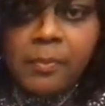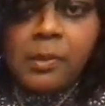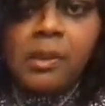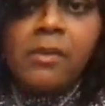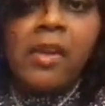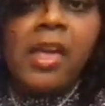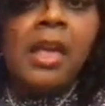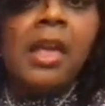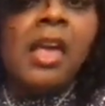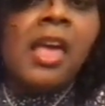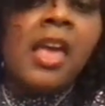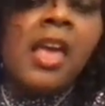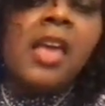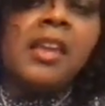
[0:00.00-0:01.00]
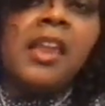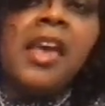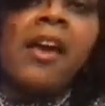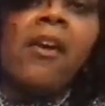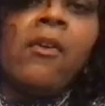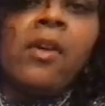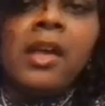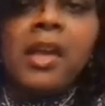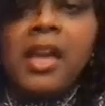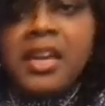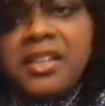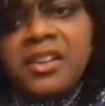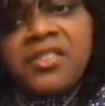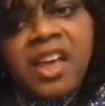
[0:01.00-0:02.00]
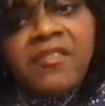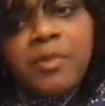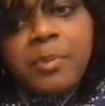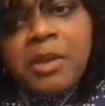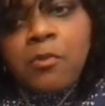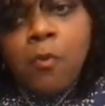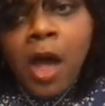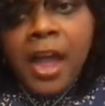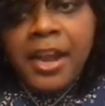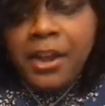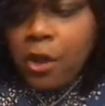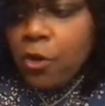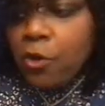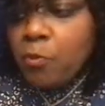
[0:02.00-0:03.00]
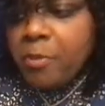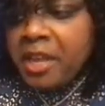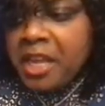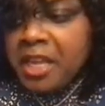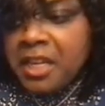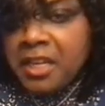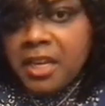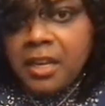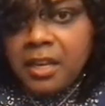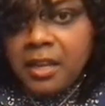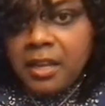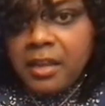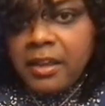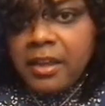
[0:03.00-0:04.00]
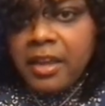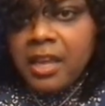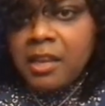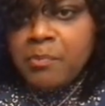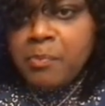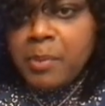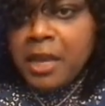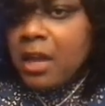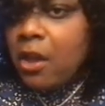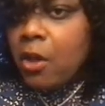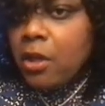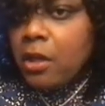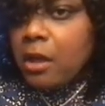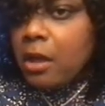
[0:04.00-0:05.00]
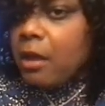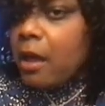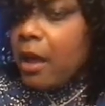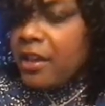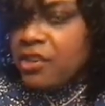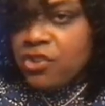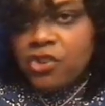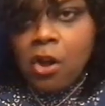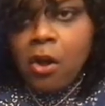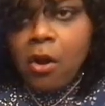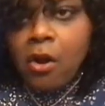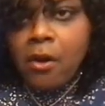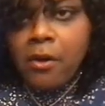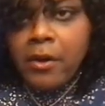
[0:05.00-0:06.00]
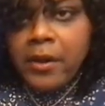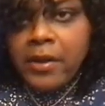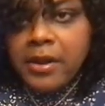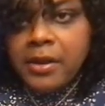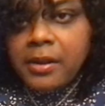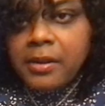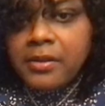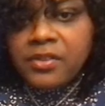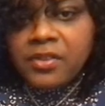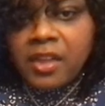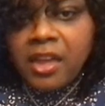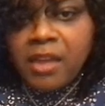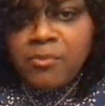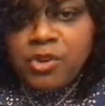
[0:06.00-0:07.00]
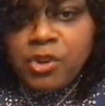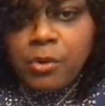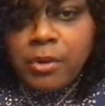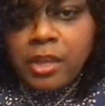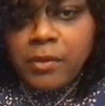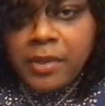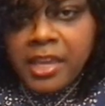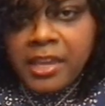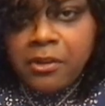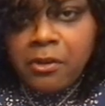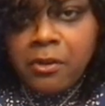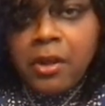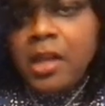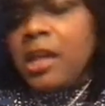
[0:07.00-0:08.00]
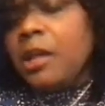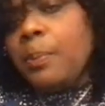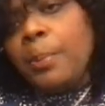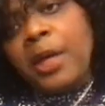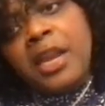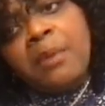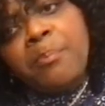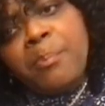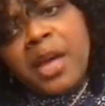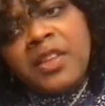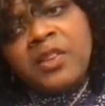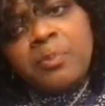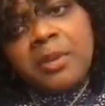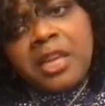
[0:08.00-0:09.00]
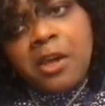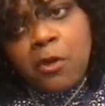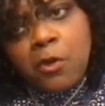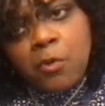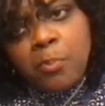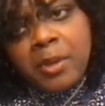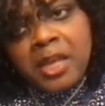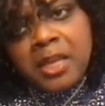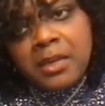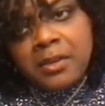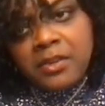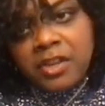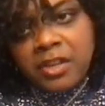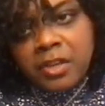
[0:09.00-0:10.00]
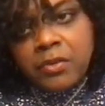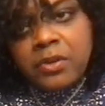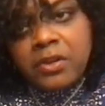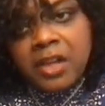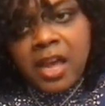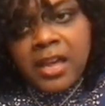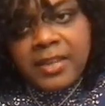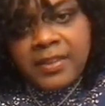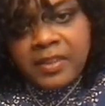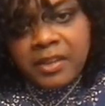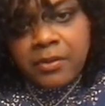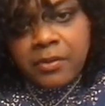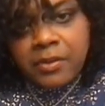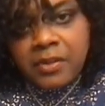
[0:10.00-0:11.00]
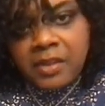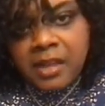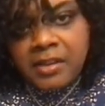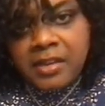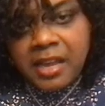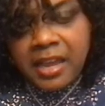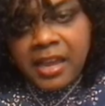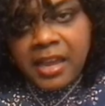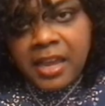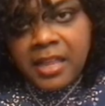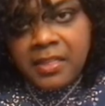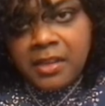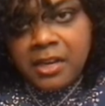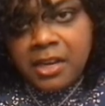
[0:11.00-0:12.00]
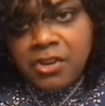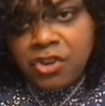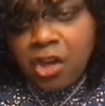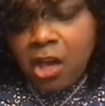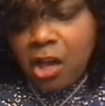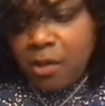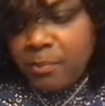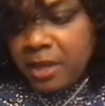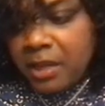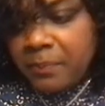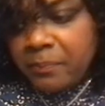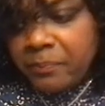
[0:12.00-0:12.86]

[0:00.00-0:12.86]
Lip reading: Okay? Now, it doesn't have to be wide open. It can be ajar, just like I'm showing you here, but it must be open to utilize sear and saute in the Ninja Combi.